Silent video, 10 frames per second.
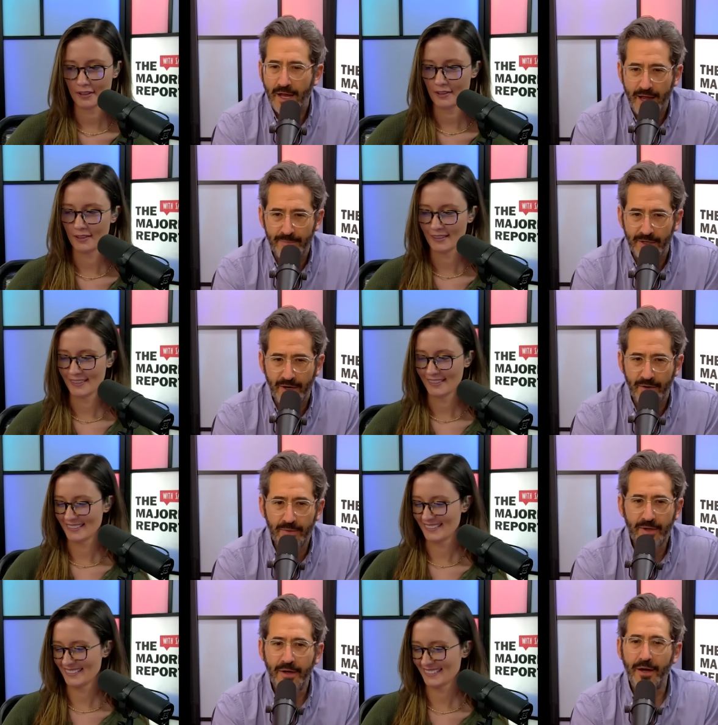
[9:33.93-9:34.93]
Speaker 1: time
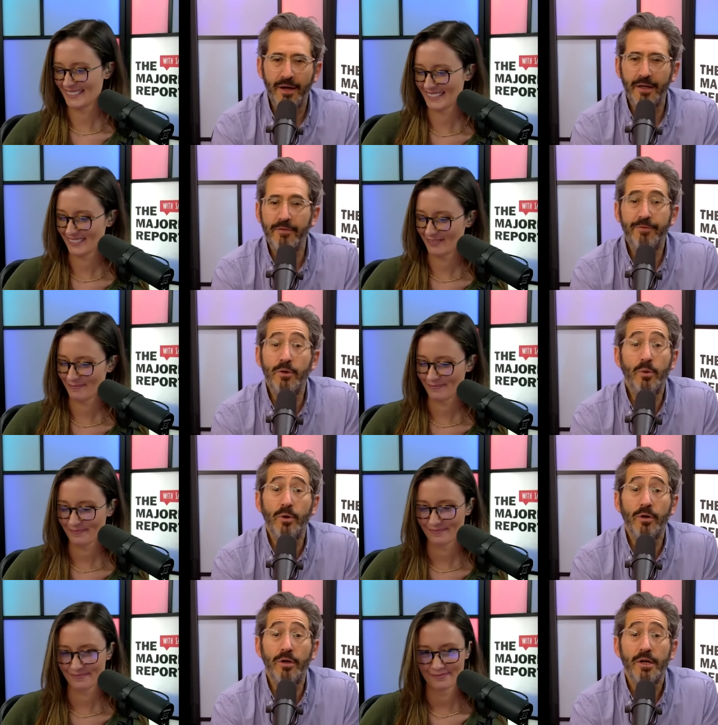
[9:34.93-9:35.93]
ago. Uh, if you
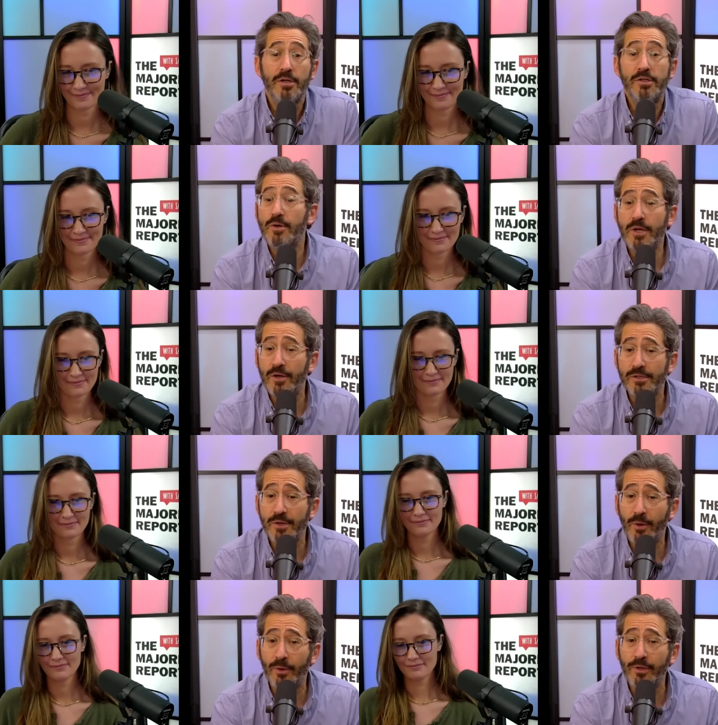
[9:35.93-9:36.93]
were two
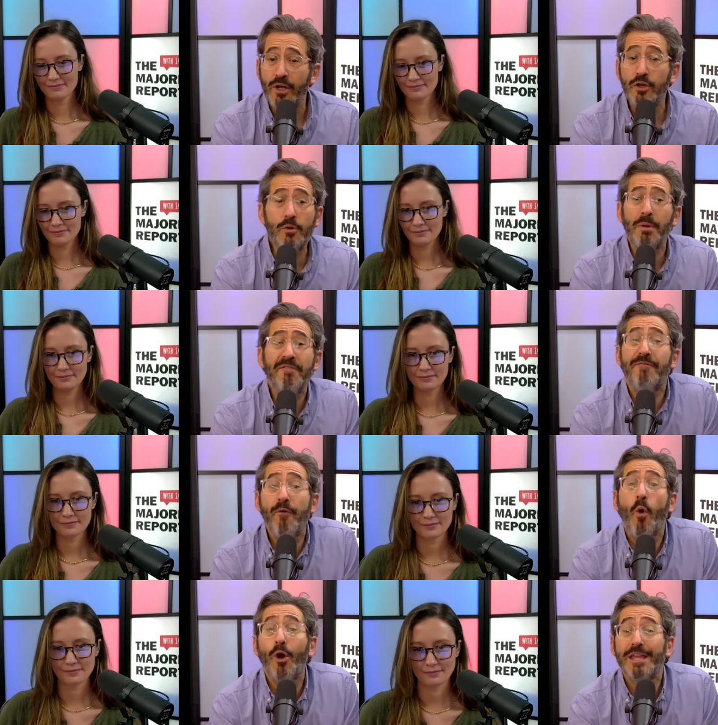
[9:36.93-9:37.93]
years old, you'd be
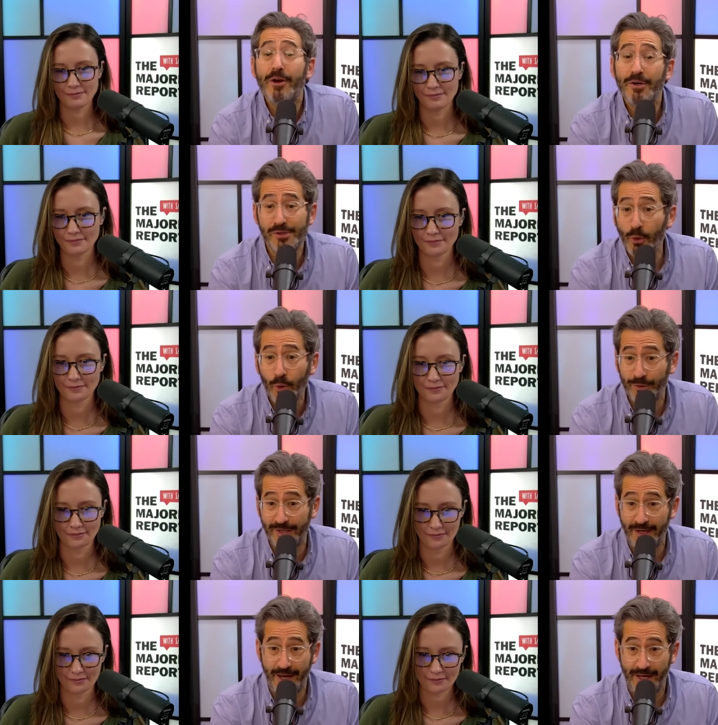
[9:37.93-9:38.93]
four years
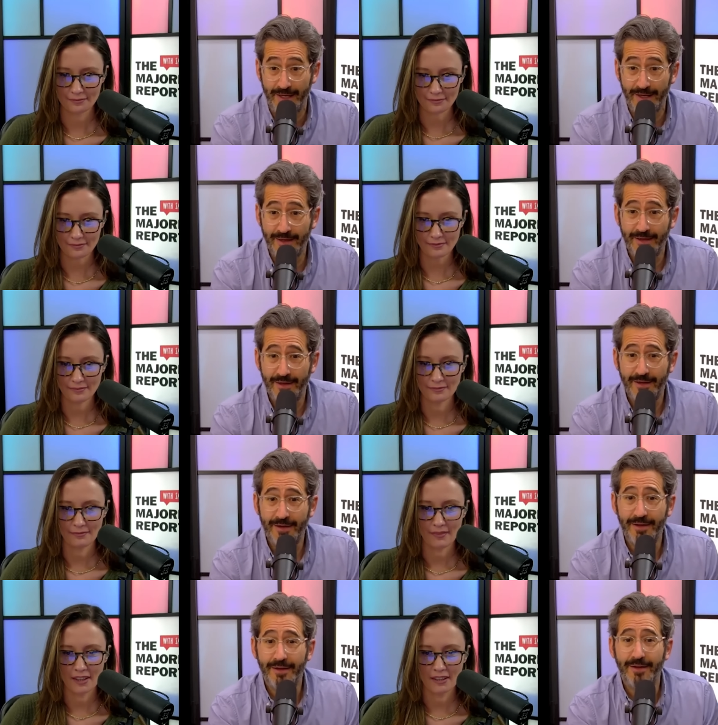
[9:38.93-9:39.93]
old today.
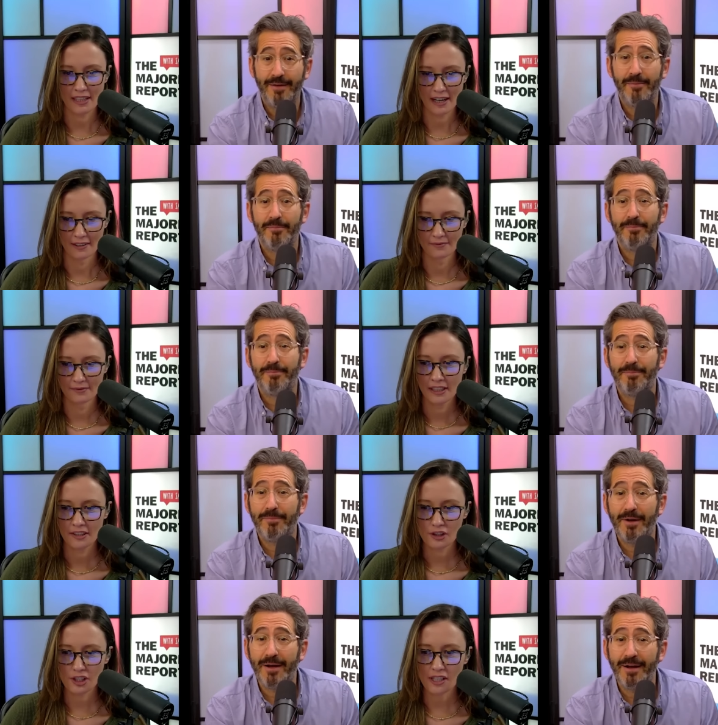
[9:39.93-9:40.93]
Speaker 2: Yeah.
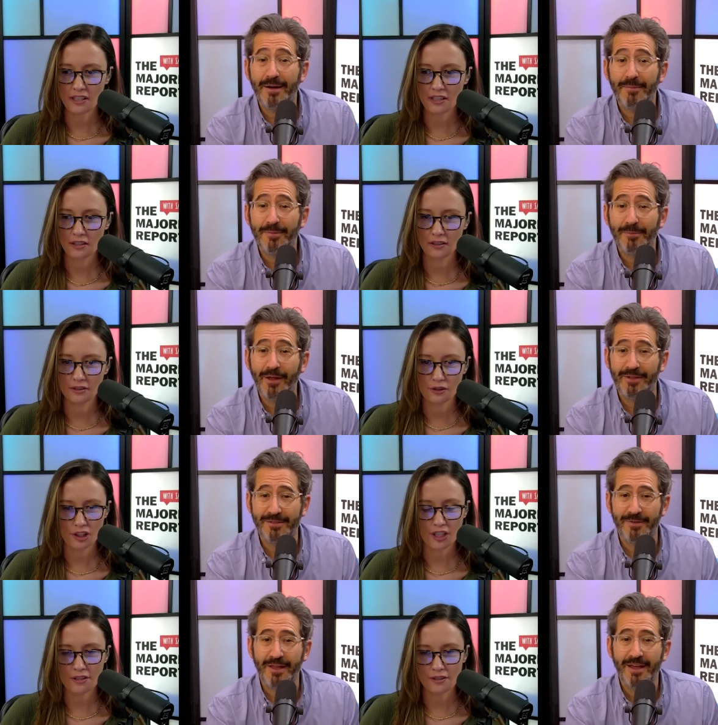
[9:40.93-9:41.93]
She uh,
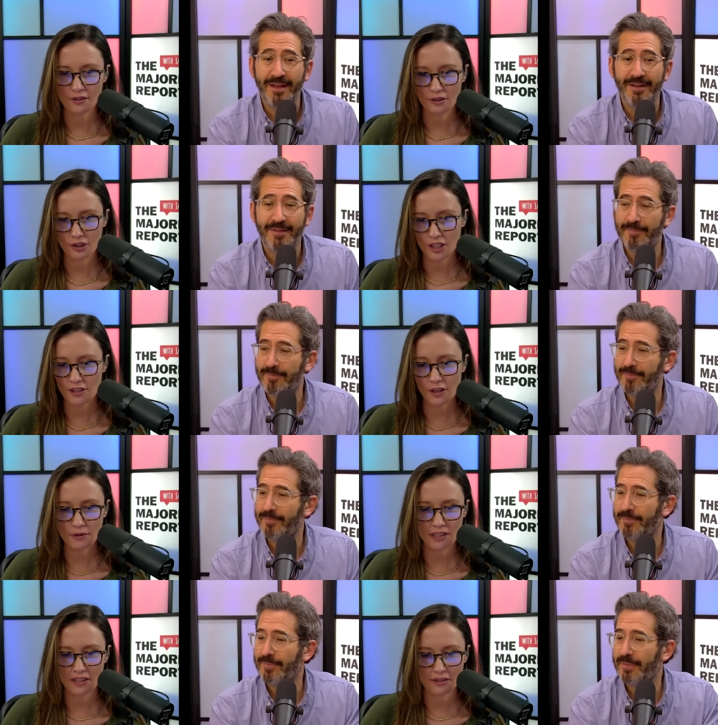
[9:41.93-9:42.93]
she she
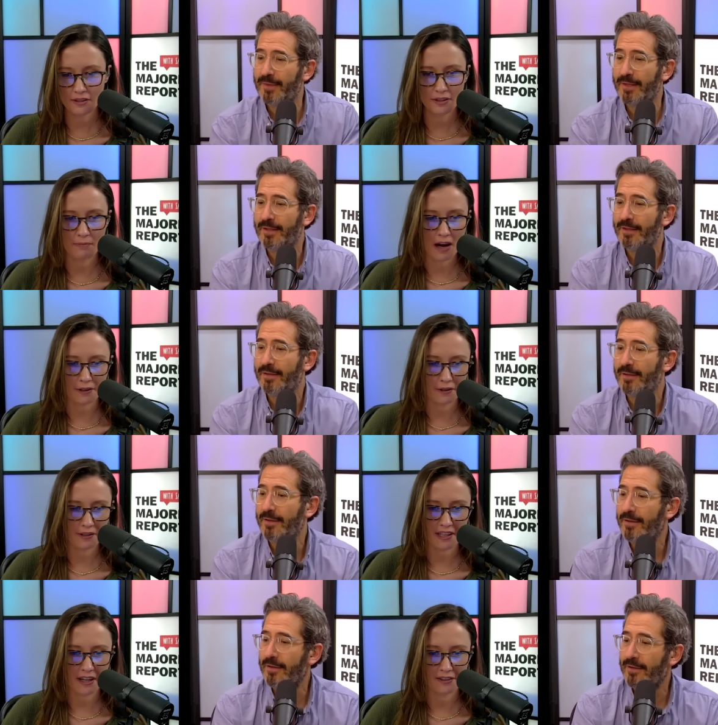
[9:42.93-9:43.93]
knows that
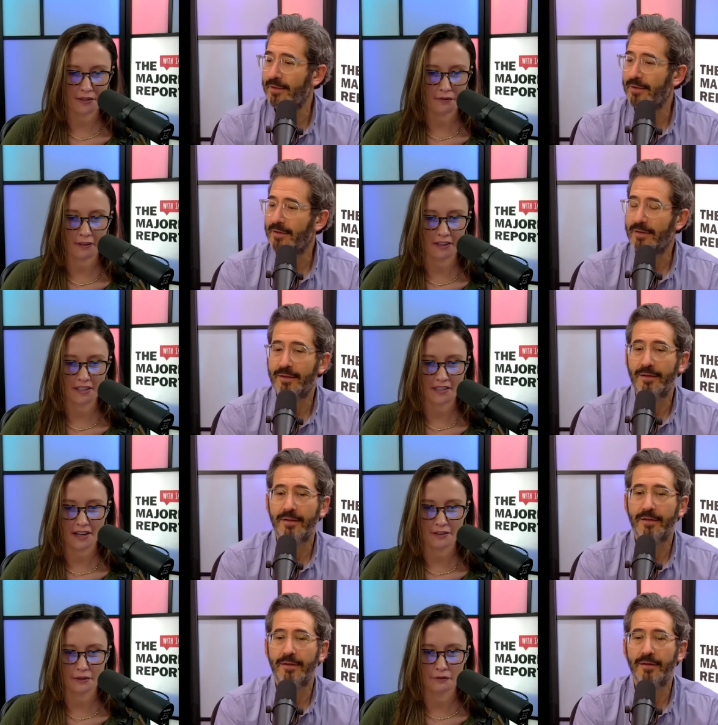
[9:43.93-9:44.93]
democracy on this front is
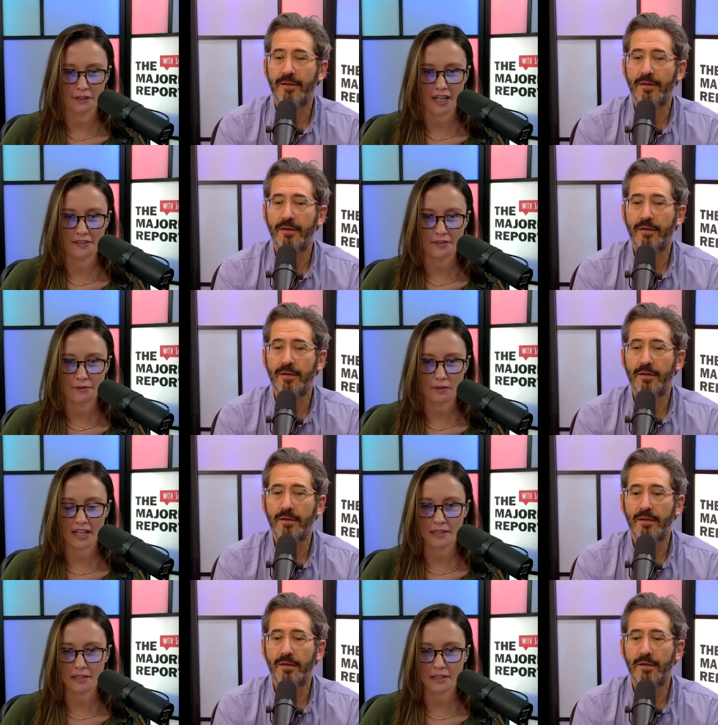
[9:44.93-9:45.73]
not her friend, right? I